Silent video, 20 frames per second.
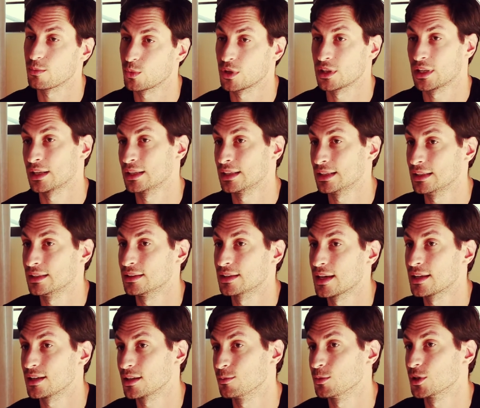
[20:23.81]
when they need
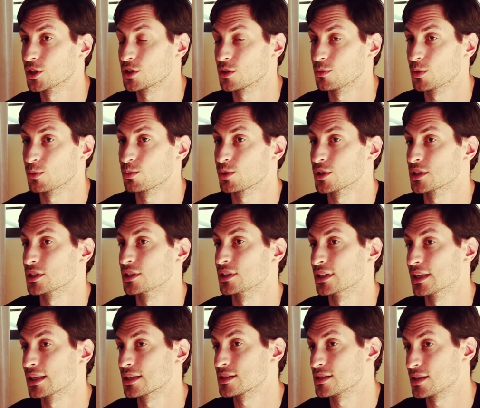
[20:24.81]
that image to be printed the
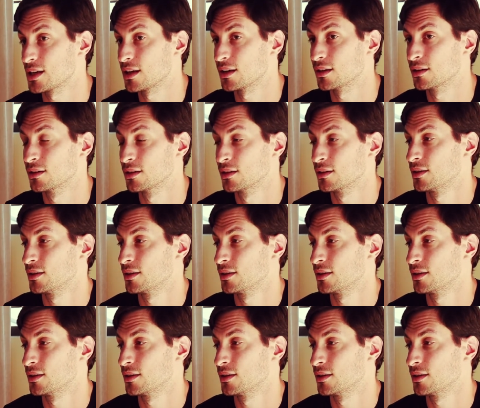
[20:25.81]
next day,